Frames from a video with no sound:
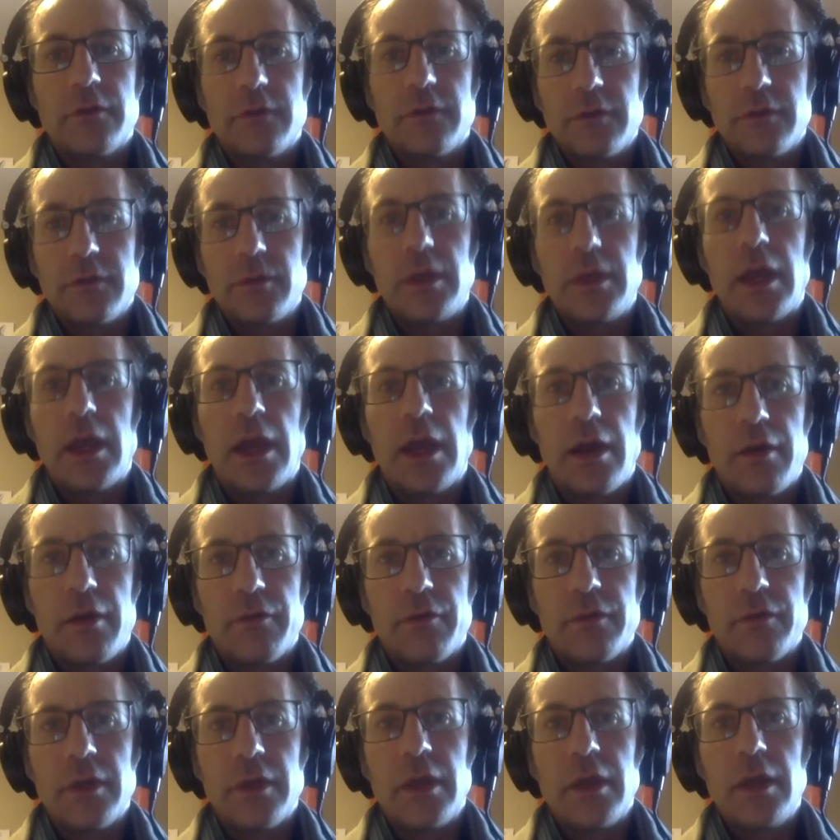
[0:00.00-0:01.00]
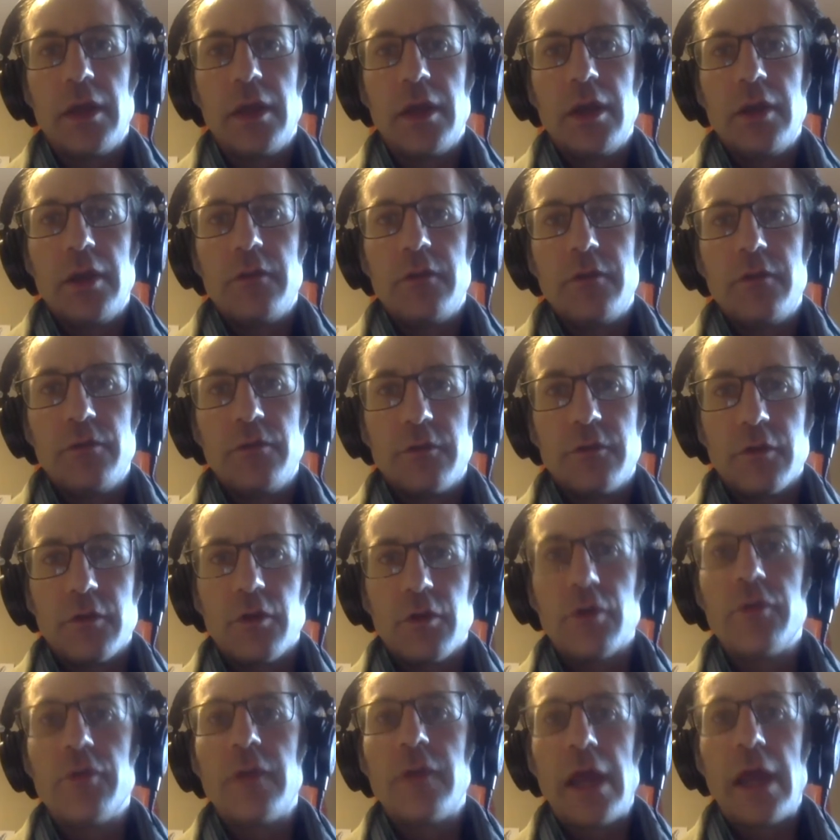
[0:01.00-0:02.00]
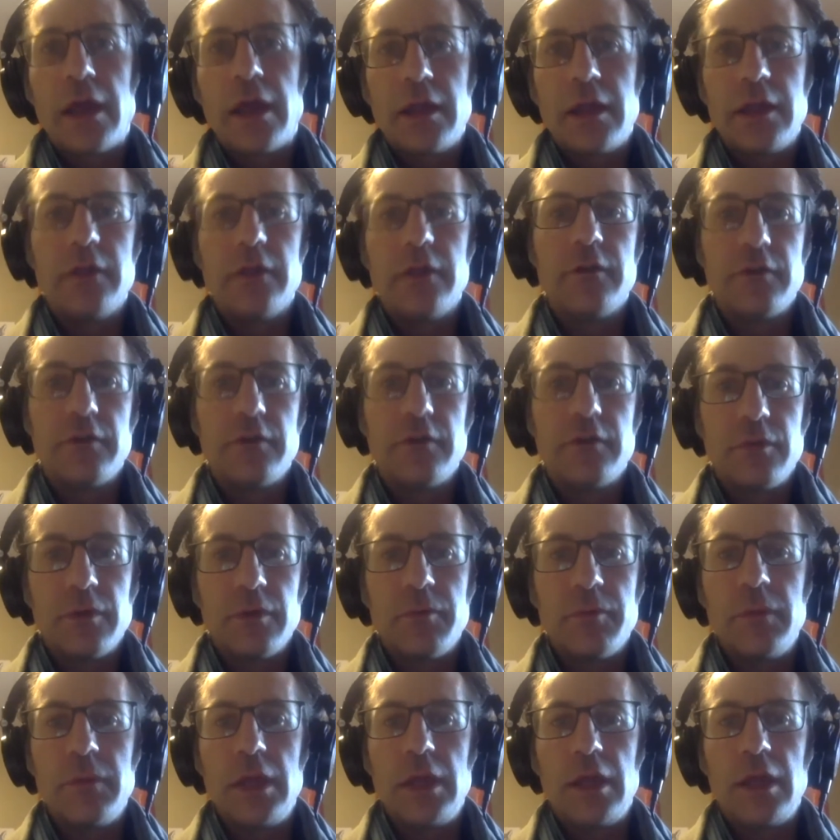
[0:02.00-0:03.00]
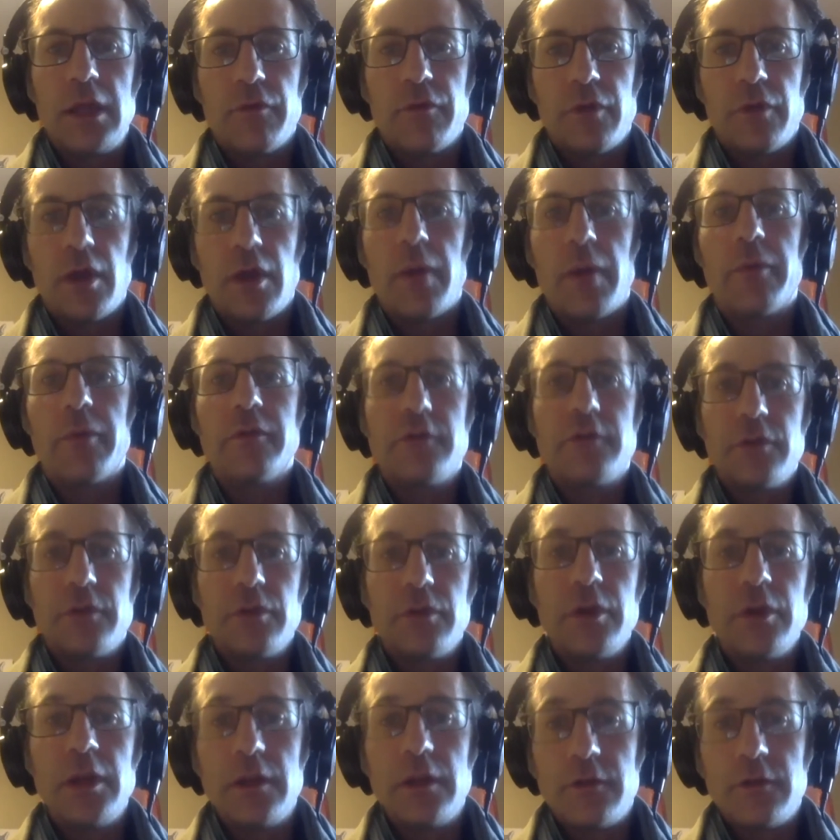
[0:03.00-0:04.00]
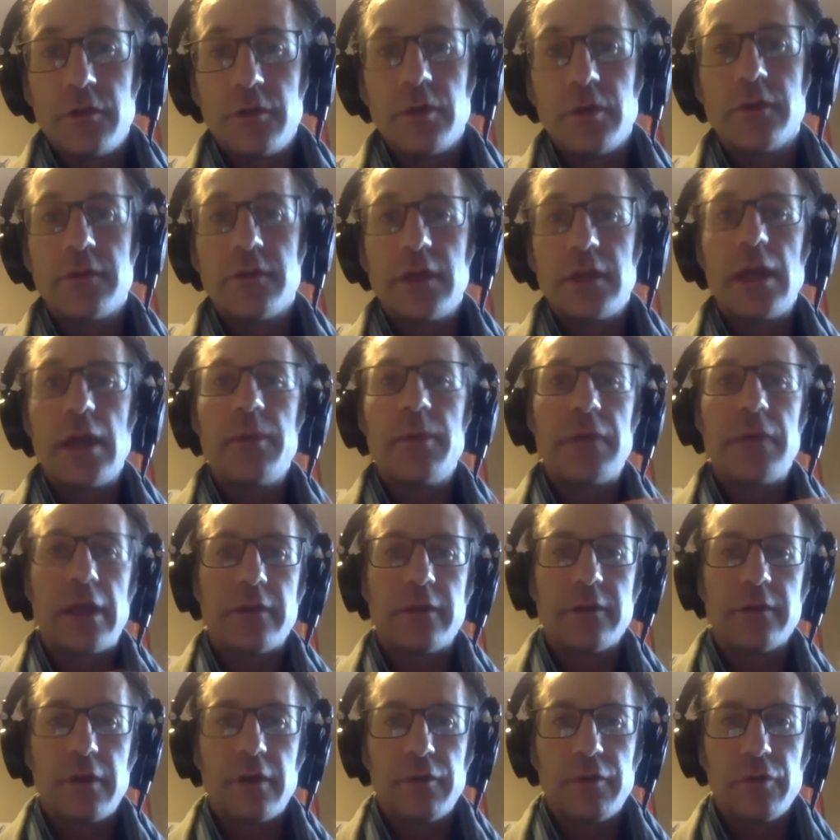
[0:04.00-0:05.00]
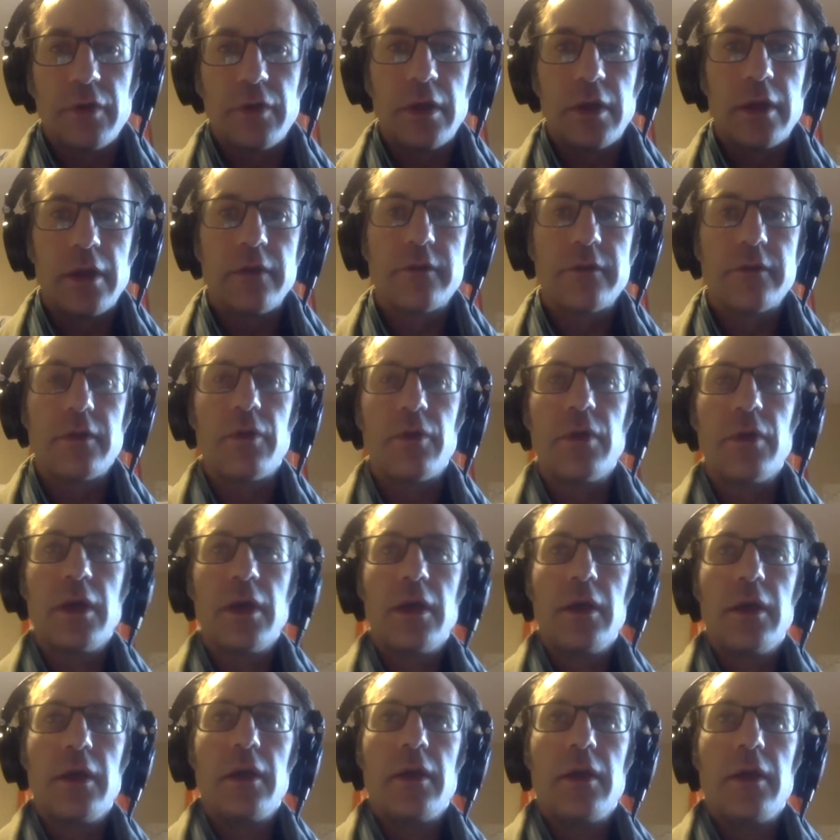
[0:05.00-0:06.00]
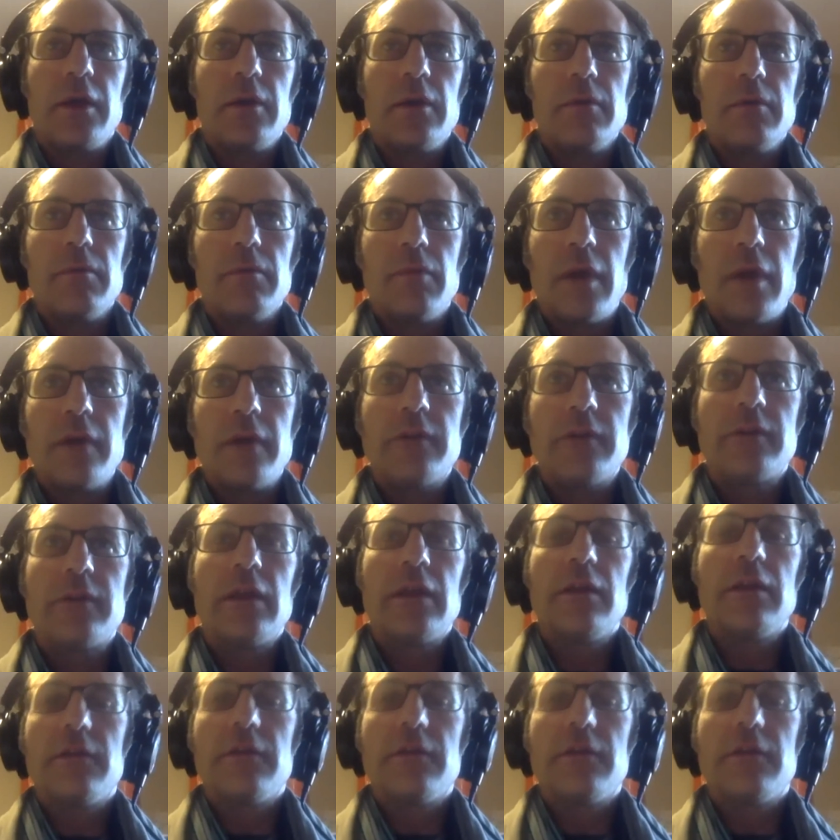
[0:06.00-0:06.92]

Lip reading: that we have to turn that into a meaningful opportunity to escape that suffering. And so my sense